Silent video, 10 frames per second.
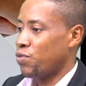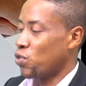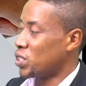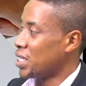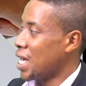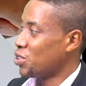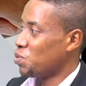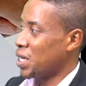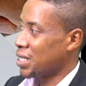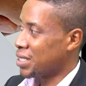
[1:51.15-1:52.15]
voting had to
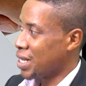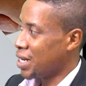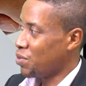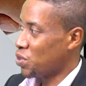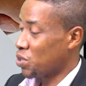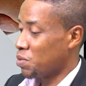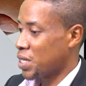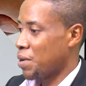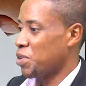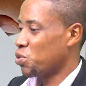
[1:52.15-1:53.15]
be extended for some
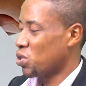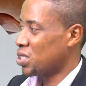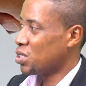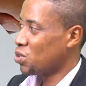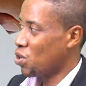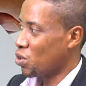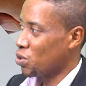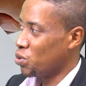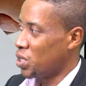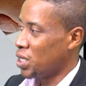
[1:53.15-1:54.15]
time, it was still
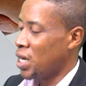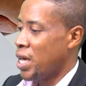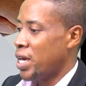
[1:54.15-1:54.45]
concluded.